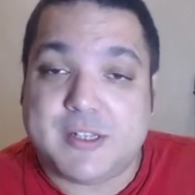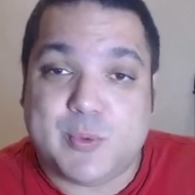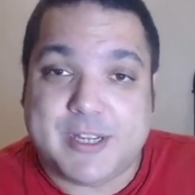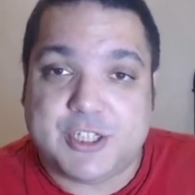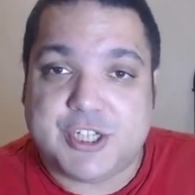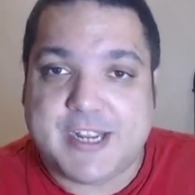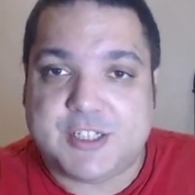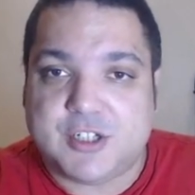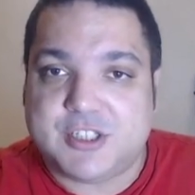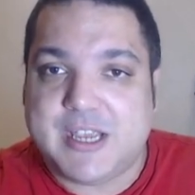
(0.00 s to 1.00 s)
as we can
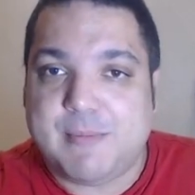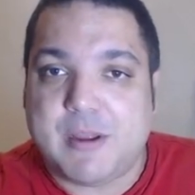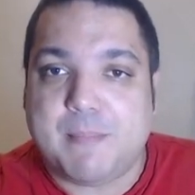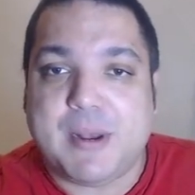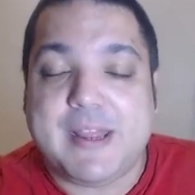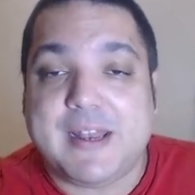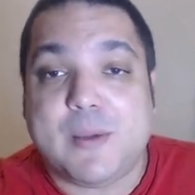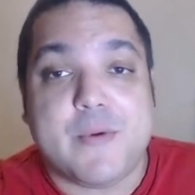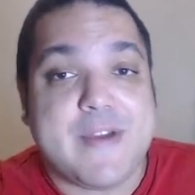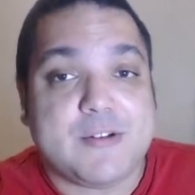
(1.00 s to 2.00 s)
change our team
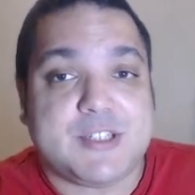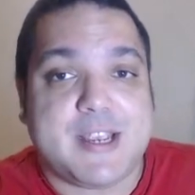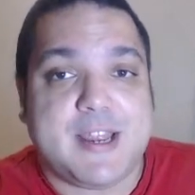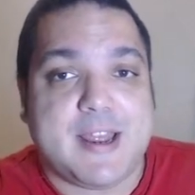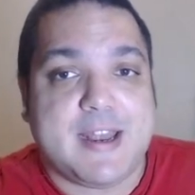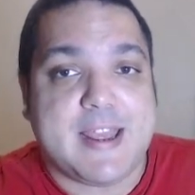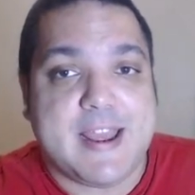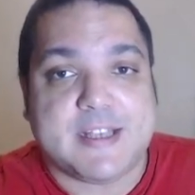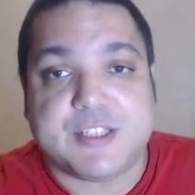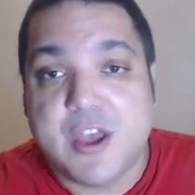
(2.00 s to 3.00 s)
completely without taking any
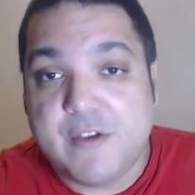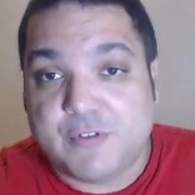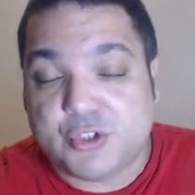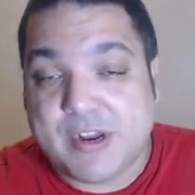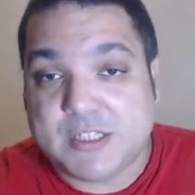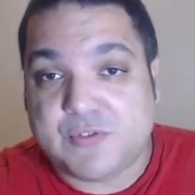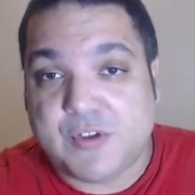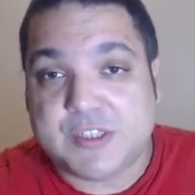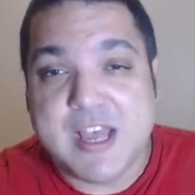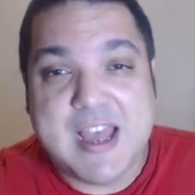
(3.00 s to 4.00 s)
hits for
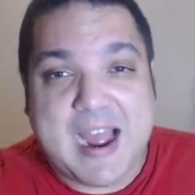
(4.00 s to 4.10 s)
transfers,